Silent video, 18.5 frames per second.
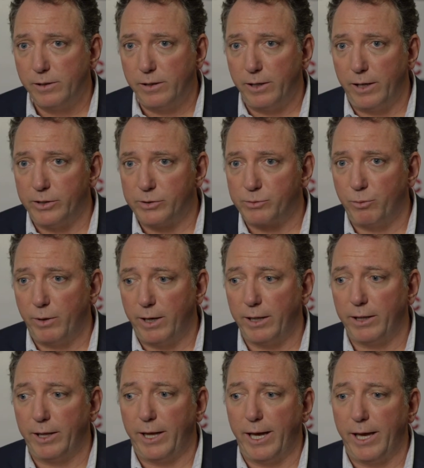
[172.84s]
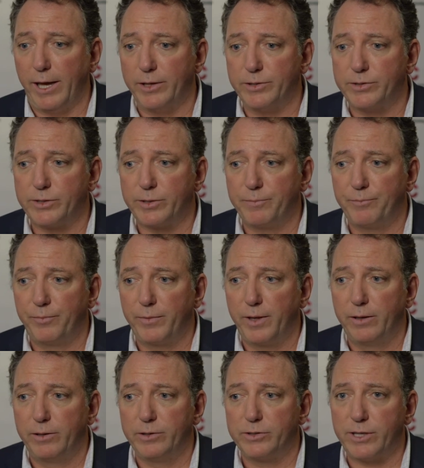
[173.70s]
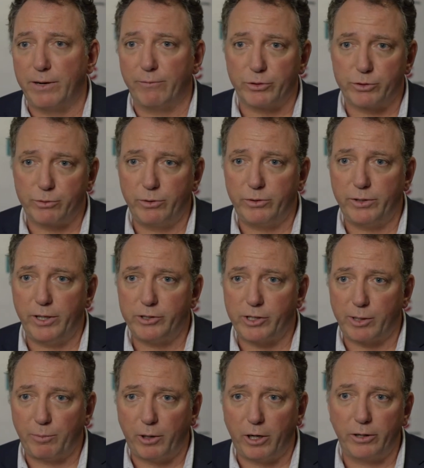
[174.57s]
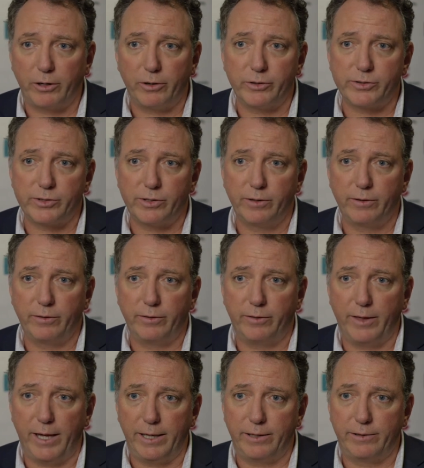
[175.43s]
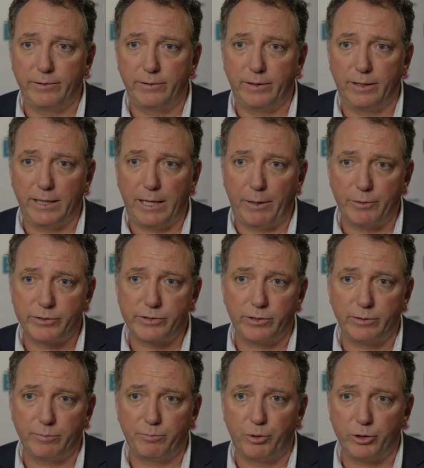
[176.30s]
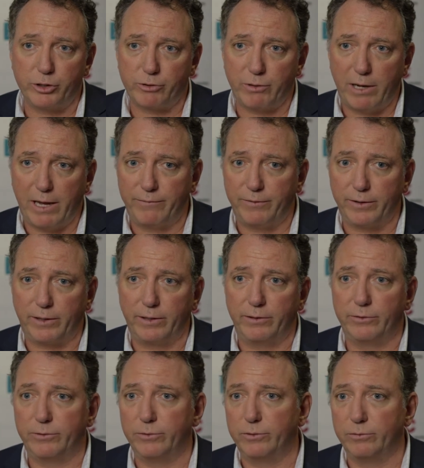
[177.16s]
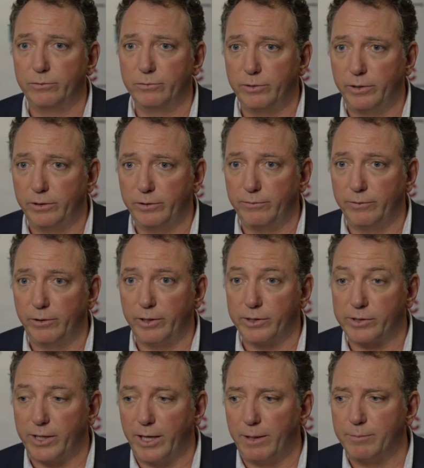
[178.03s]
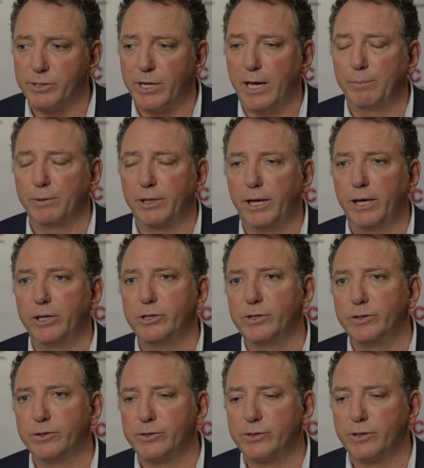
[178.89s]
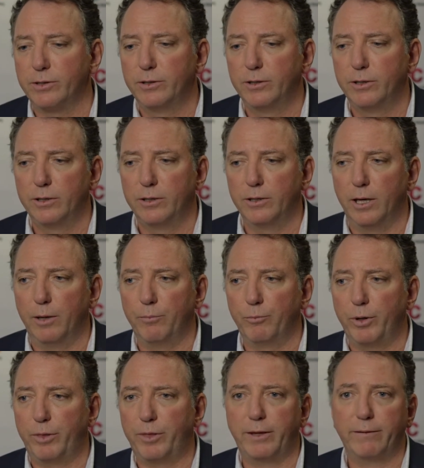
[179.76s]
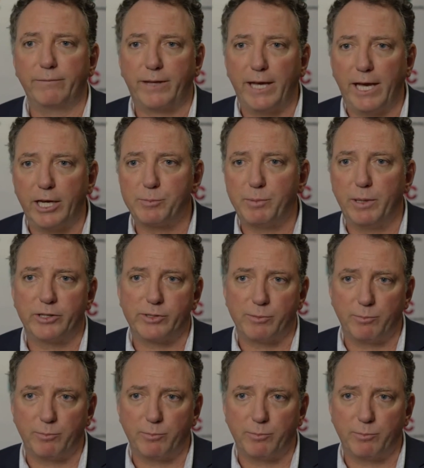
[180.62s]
as well as several strategic partners that allow us to push traffic into various games and applications. We think of Cashbet as a